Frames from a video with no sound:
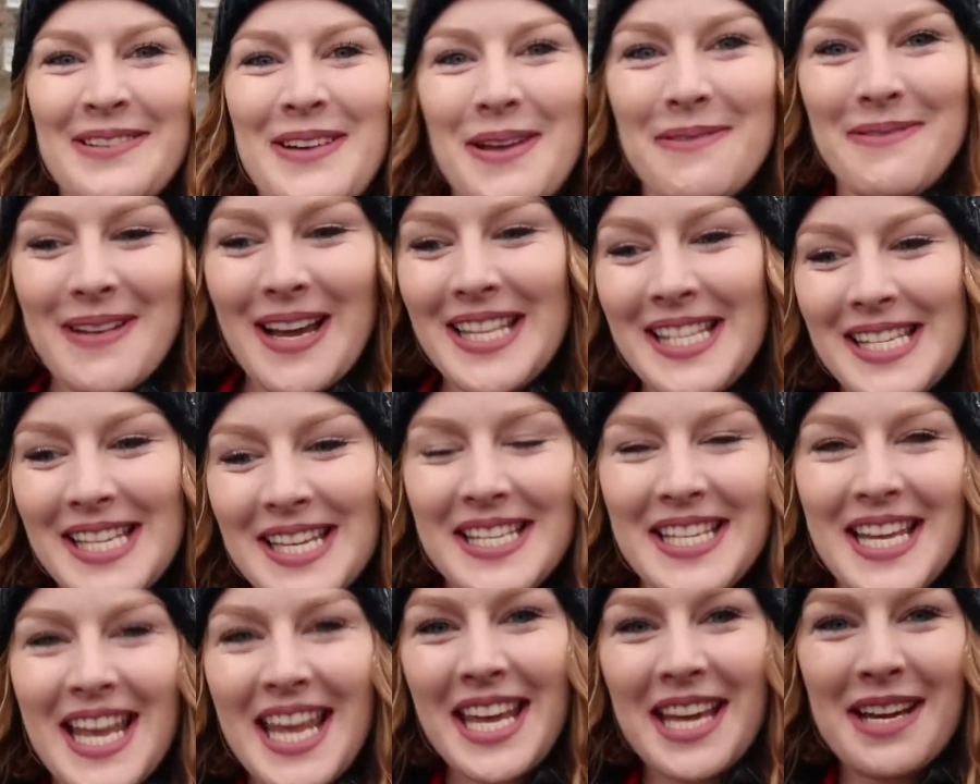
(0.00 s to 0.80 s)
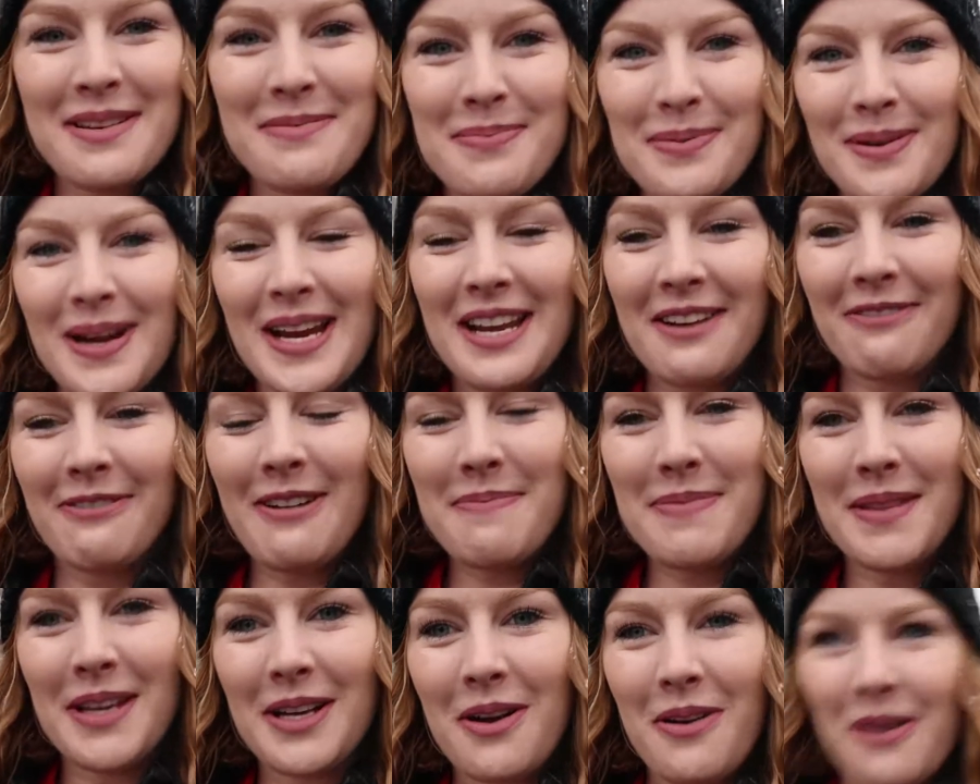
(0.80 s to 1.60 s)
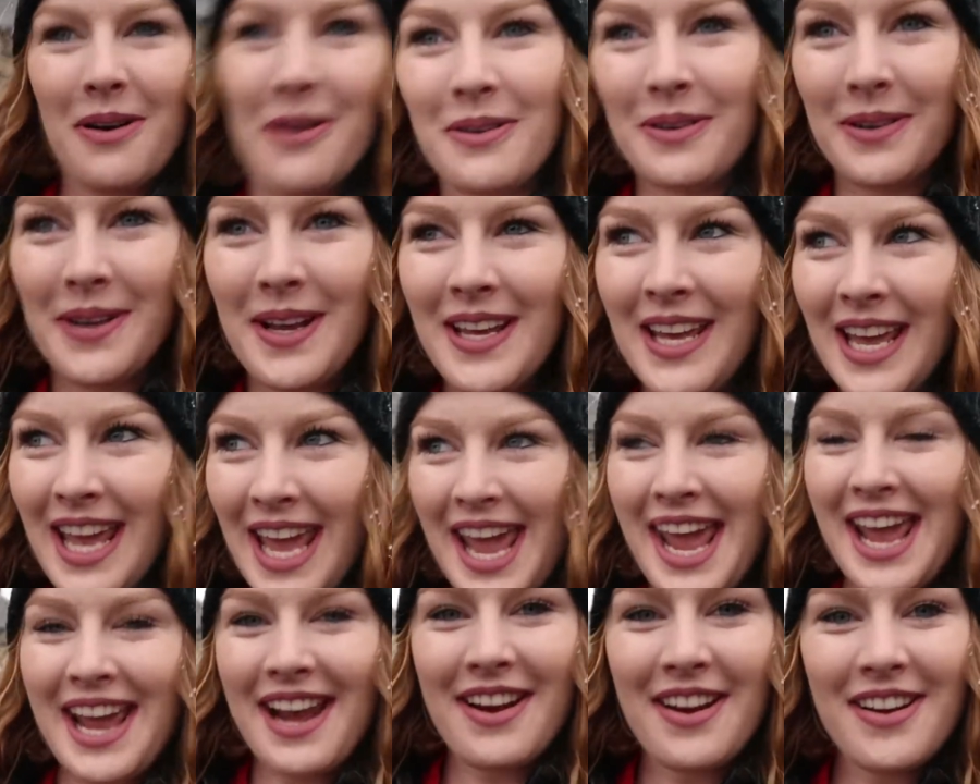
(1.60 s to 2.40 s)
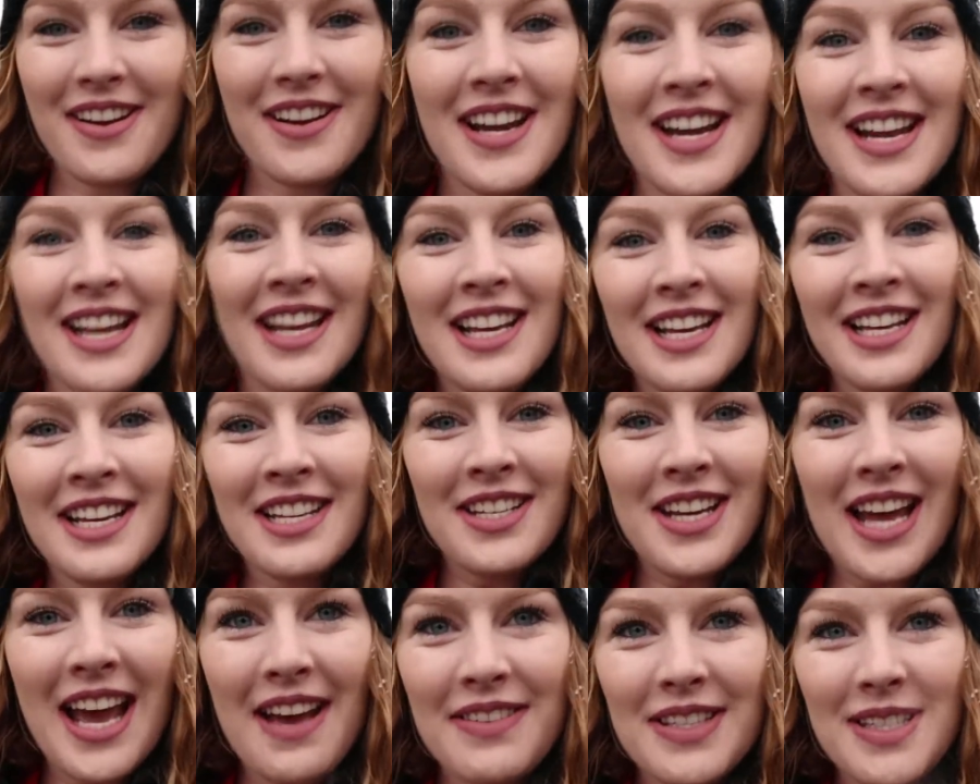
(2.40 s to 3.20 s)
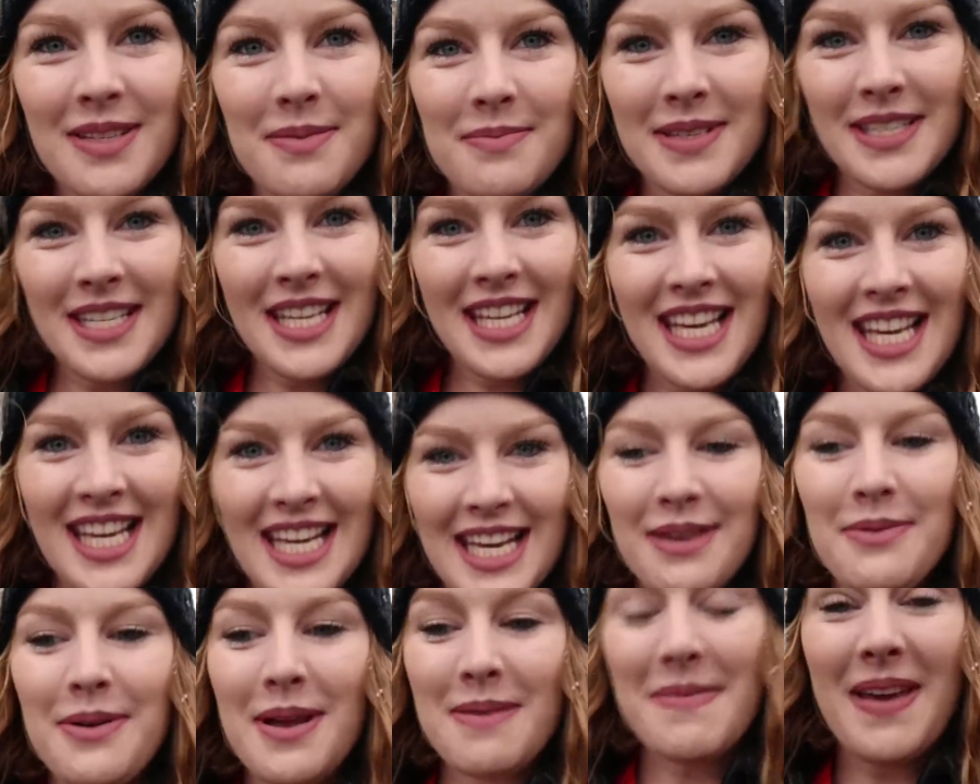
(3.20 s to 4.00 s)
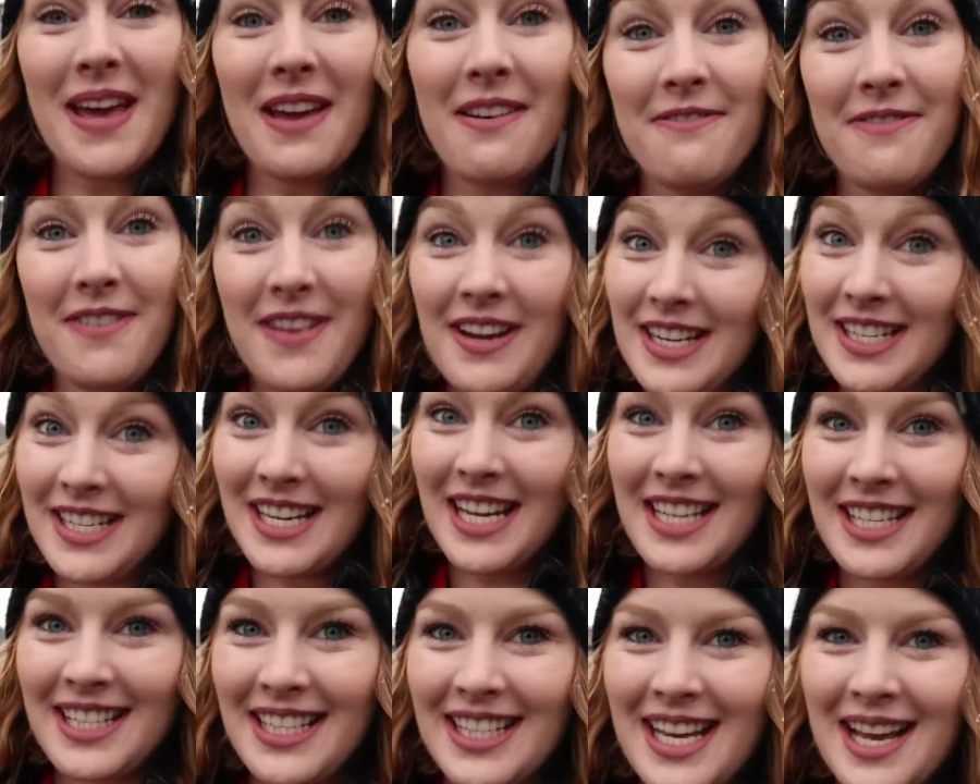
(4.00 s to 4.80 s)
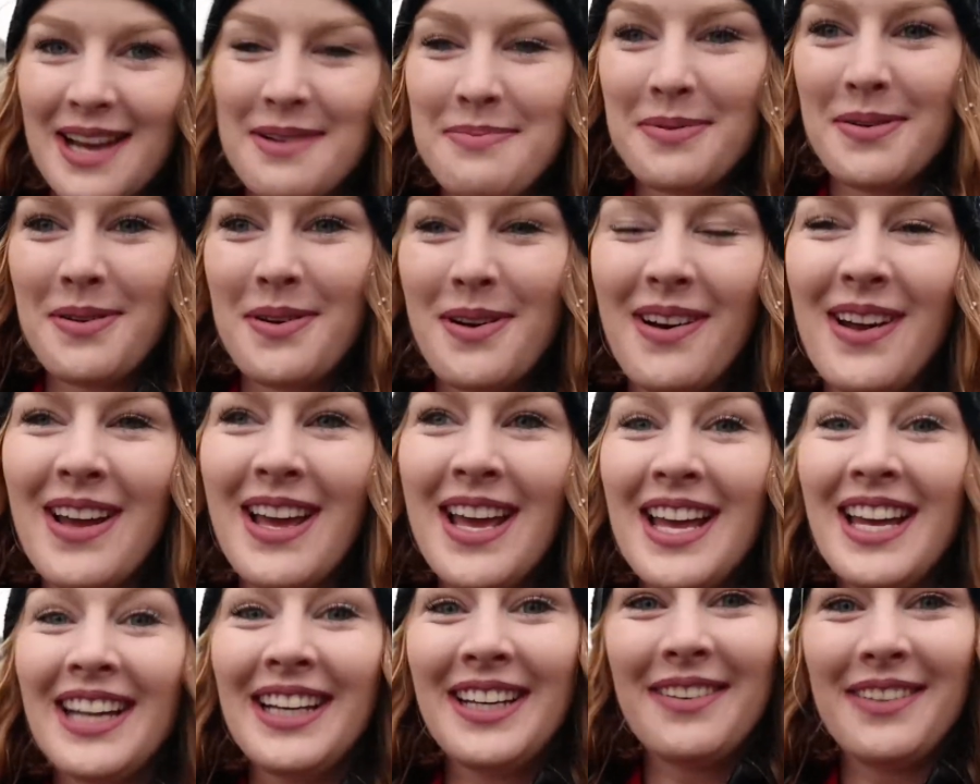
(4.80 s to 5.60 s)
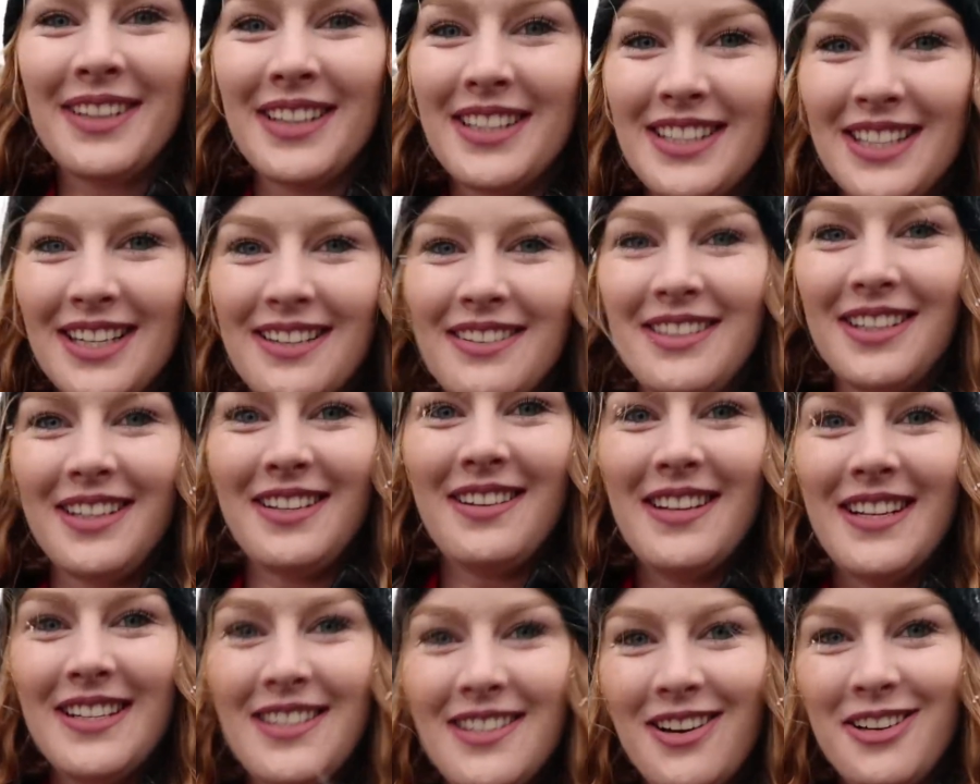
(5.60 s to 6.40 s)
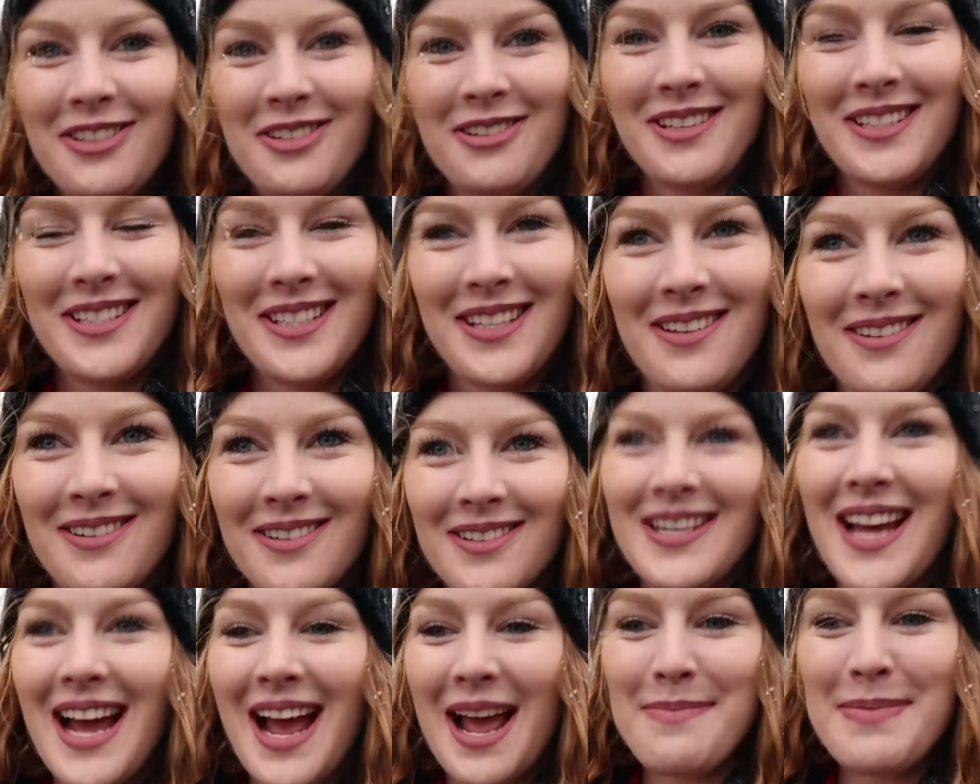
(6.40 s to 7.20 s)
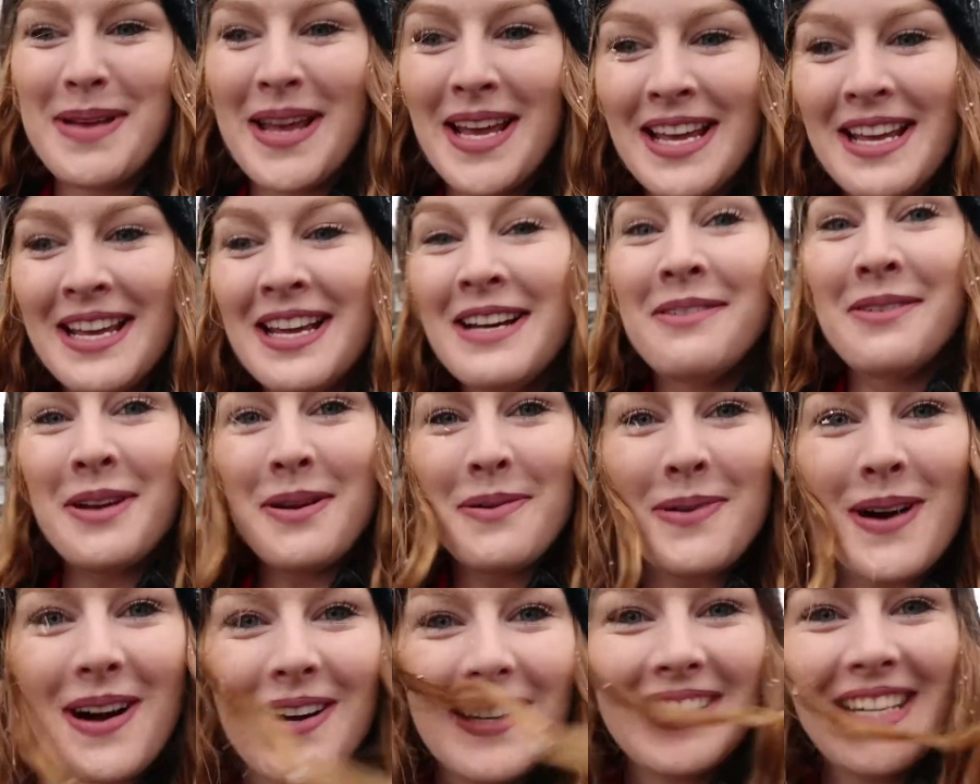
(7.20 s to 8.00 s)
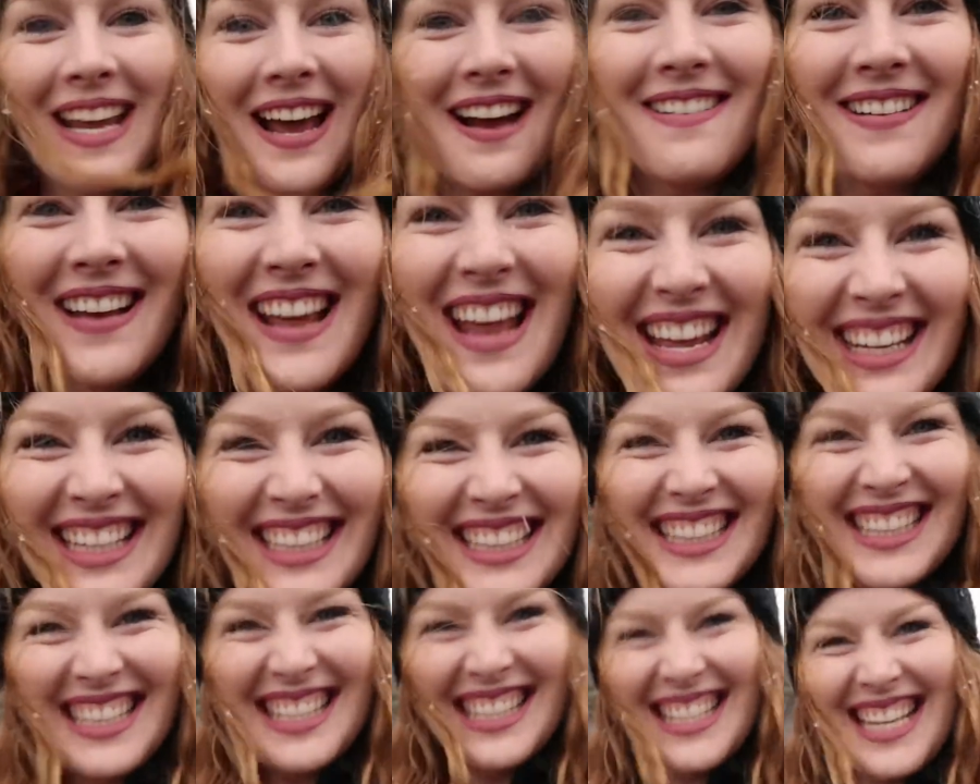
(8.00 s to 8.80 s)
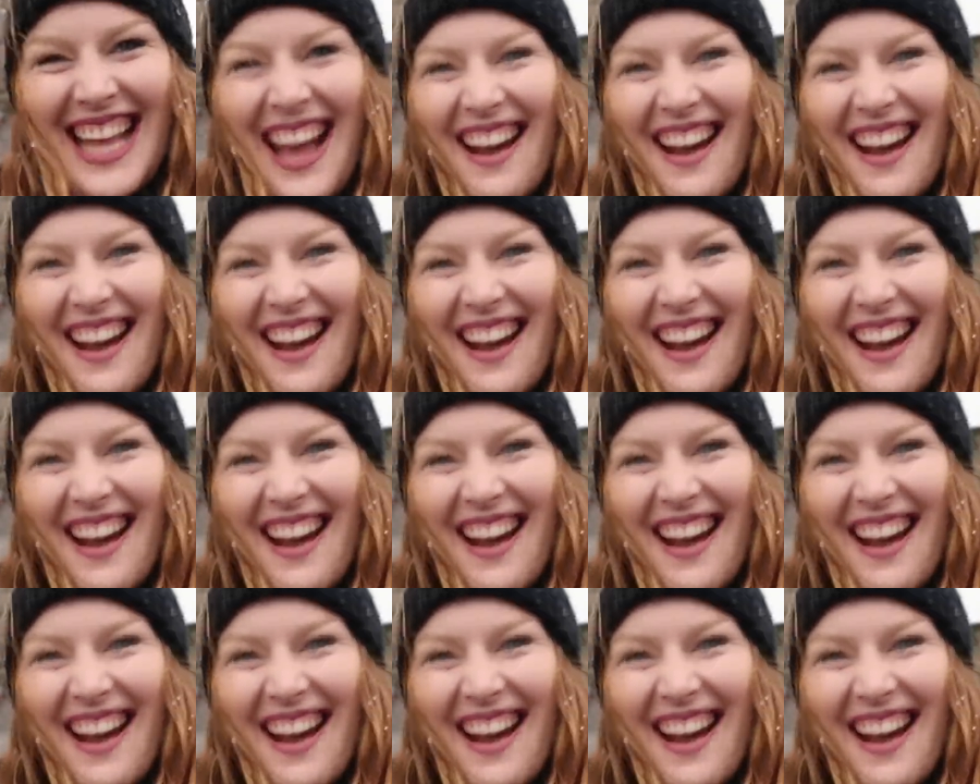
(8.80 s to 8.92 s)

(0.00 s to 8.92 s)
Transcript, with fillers: We went to take a break from the cold air to have some tea. We met a very nice couple. They were so cute and talked to us the whole time. We walked out and it's